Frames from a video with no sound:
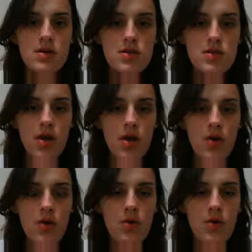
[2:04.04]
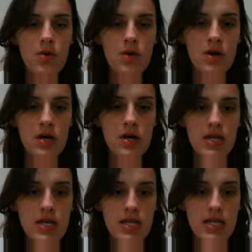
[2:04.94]
So
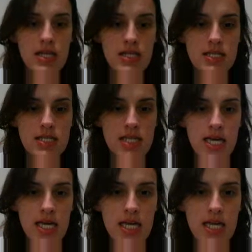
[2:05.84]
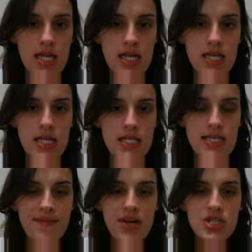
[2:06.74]
on this date, it is
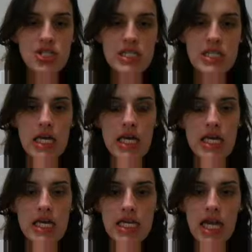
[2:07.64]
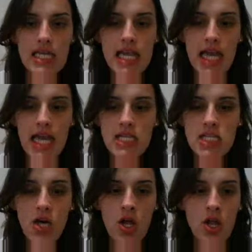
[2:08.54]

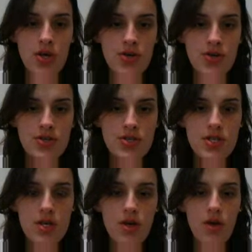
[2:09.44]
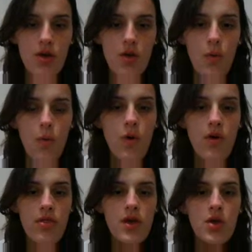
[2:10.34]
$798.
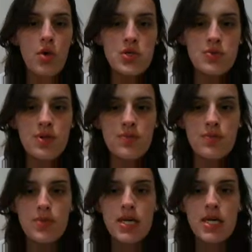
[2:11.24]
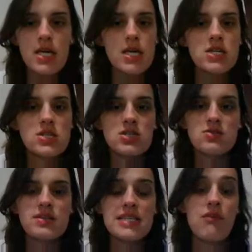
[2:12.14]
One thing you always want to be concerned
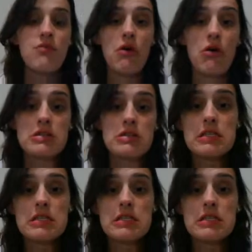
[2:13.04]
about is how long